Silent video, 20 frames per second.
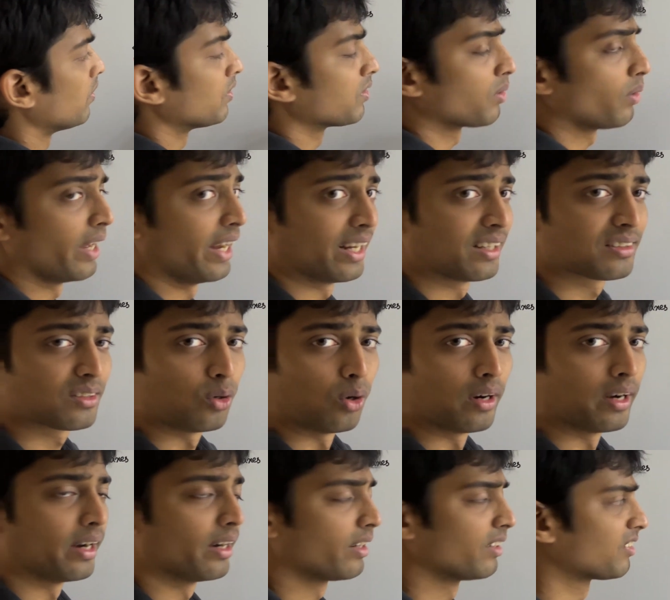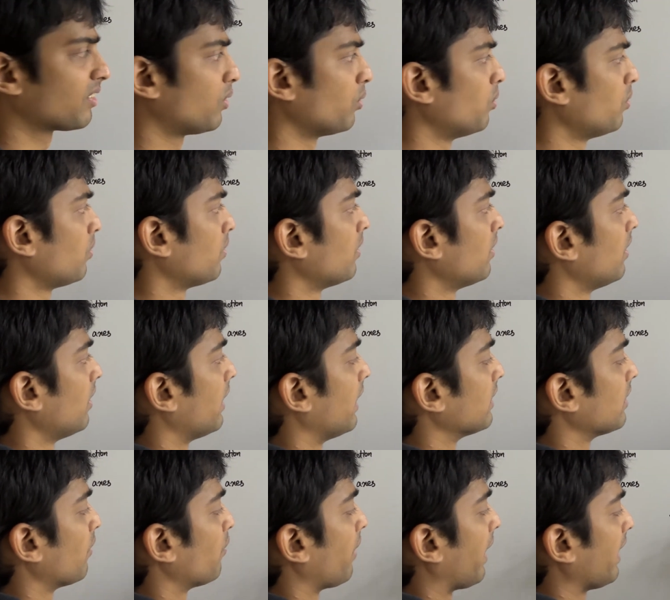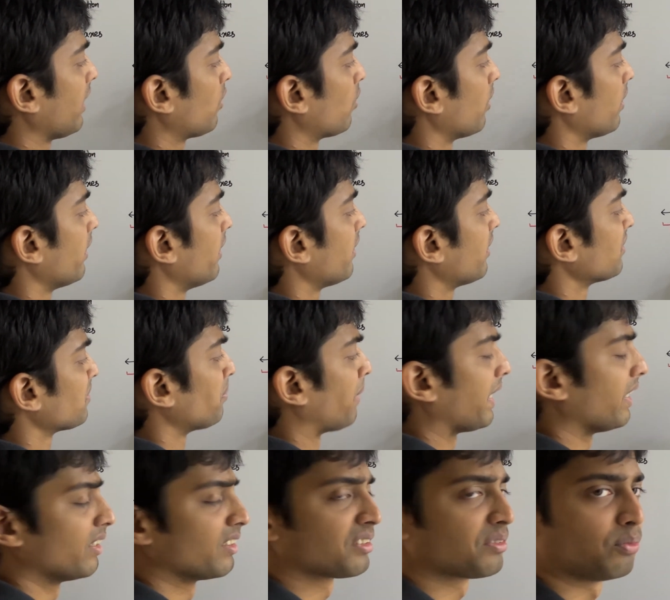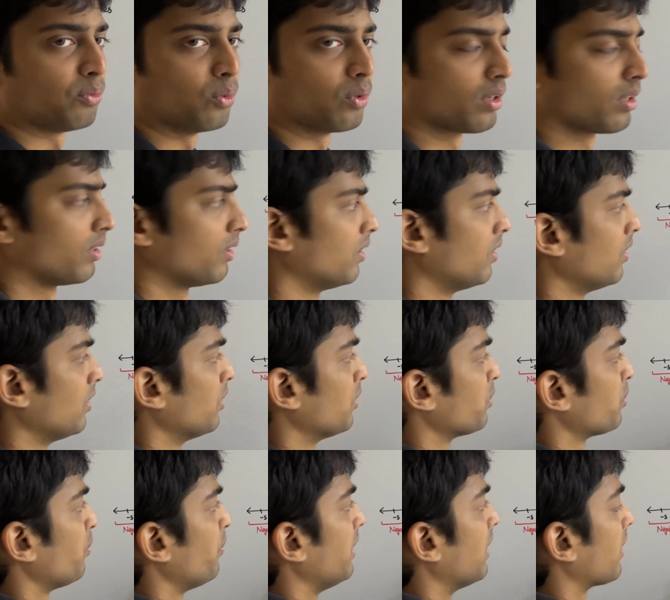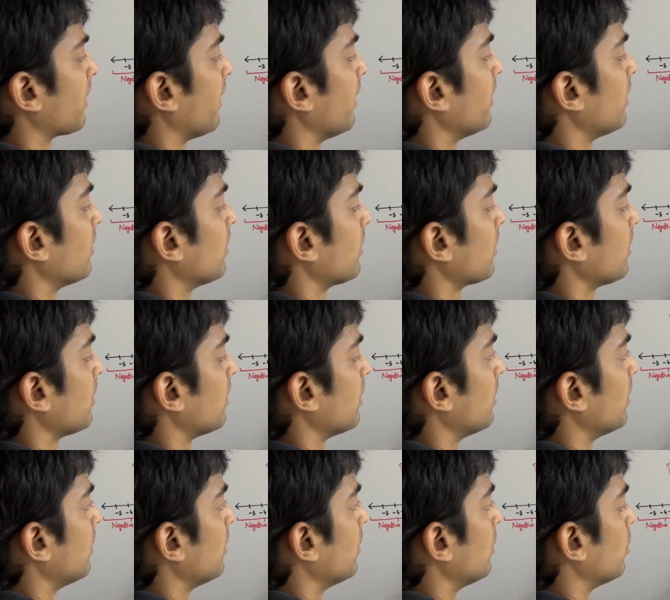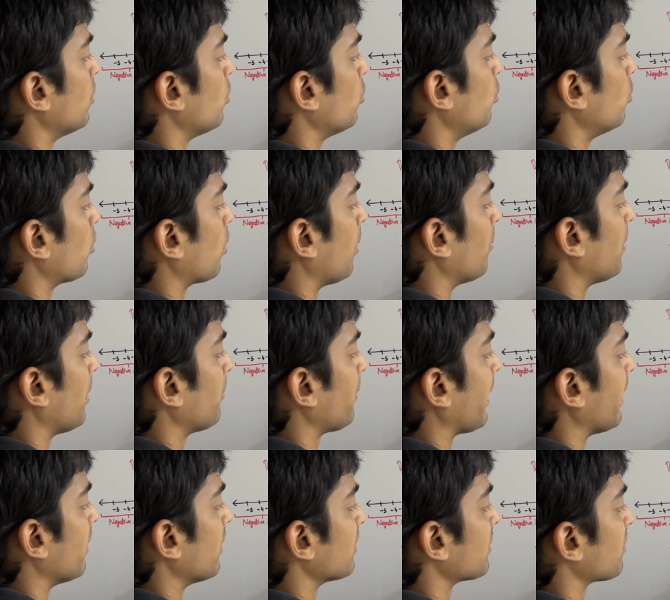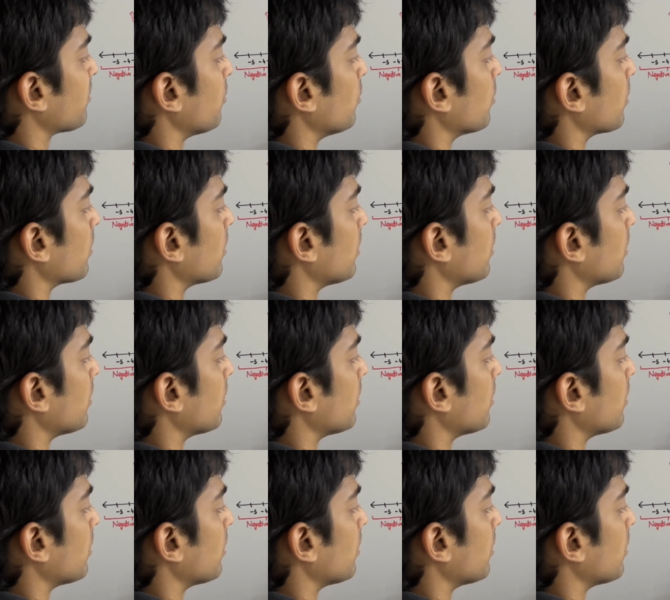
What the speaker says: So x coordinate is 2 and the y coordinate is -4. So we will write here 2, -4.